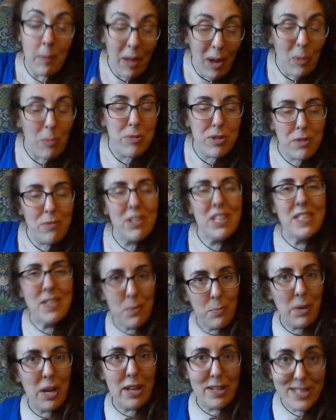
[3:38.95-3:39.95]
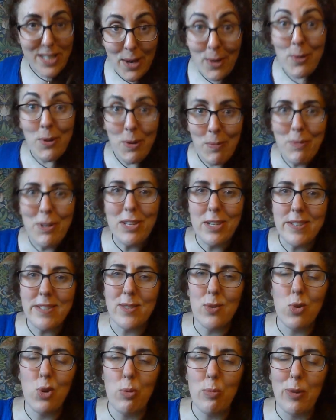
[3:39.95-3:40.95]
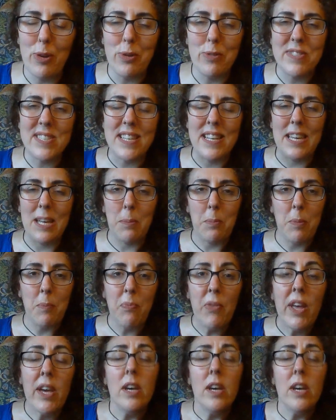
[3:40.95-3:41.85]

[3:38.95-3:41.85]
helps the release of melatonin, which is the hormone of sleep.